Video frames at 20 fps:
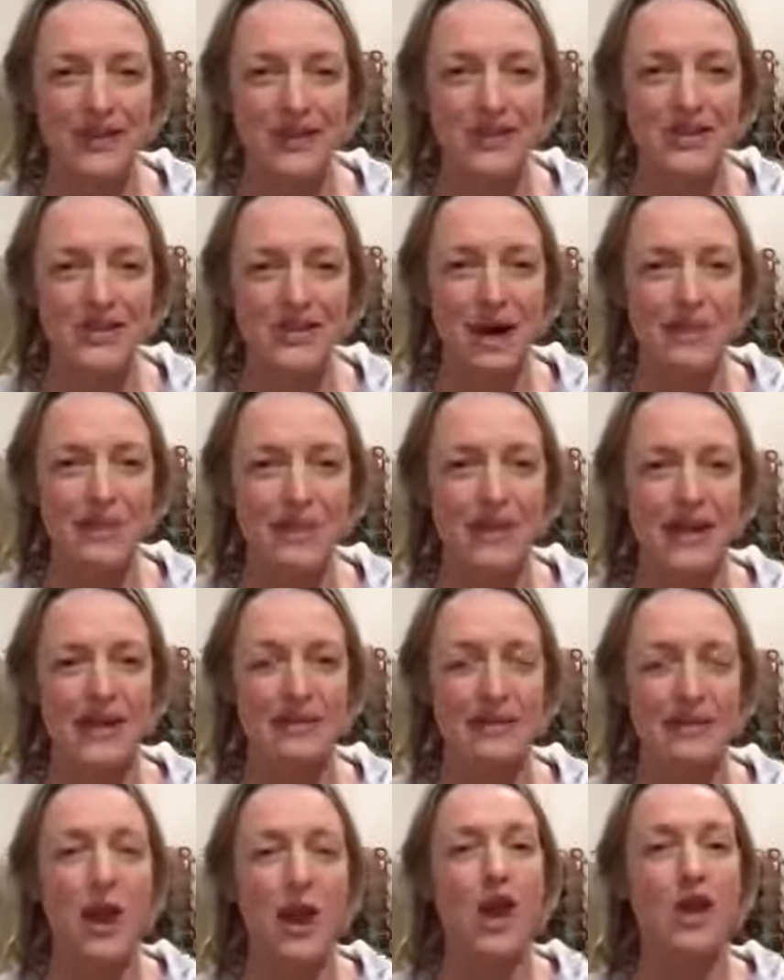Good job there,
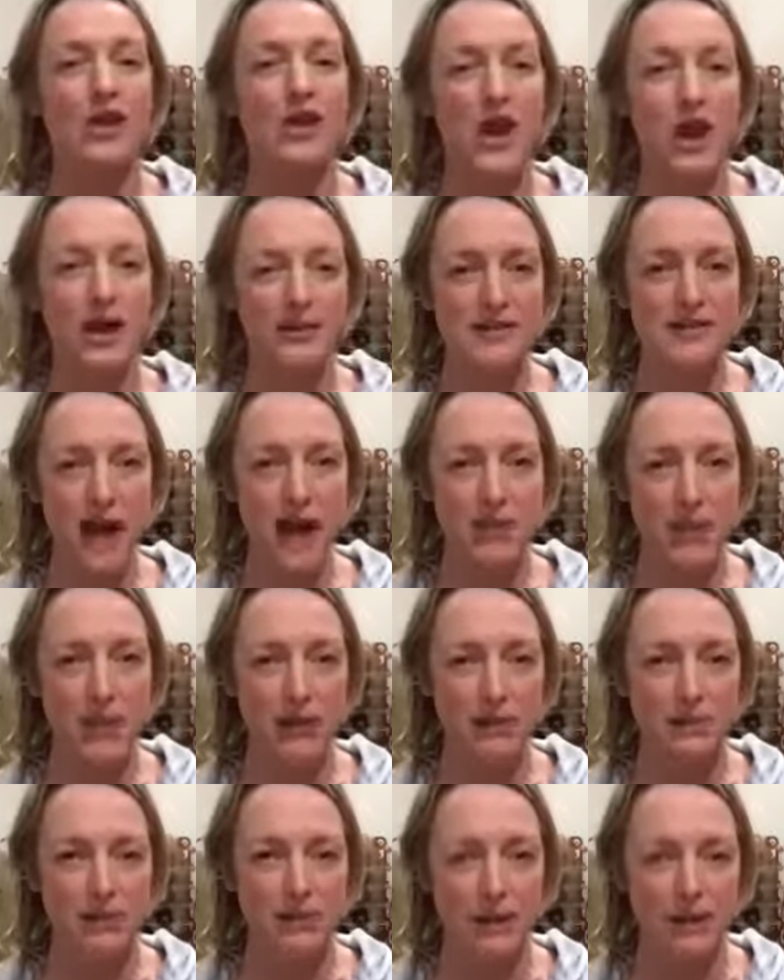Deb. Curl
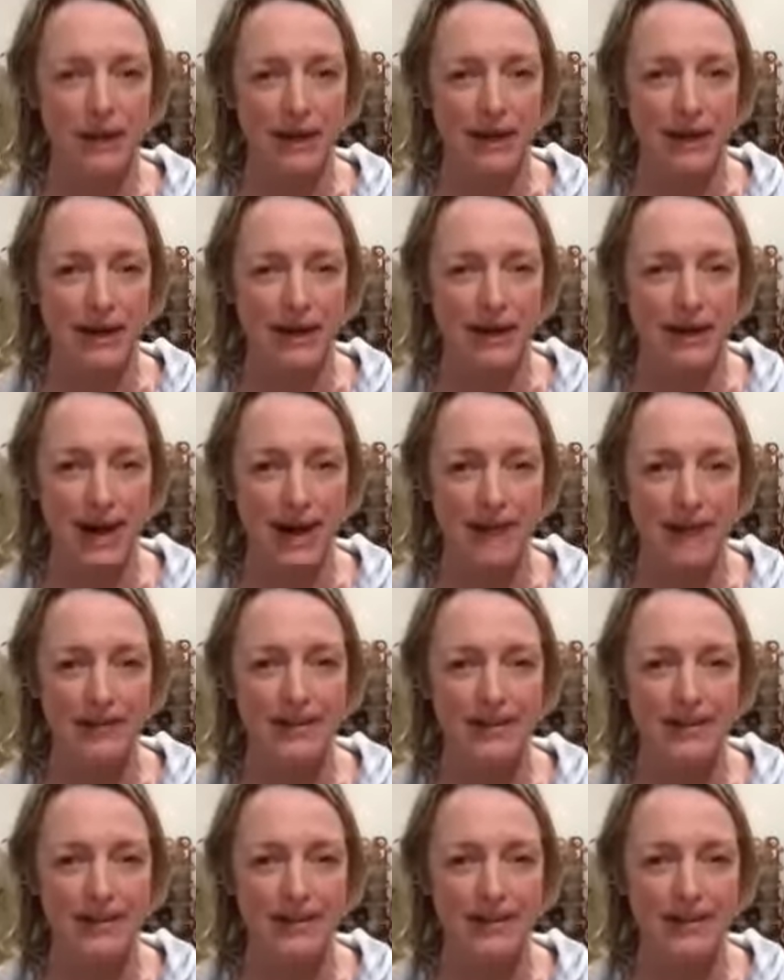tailbone, pull belly down.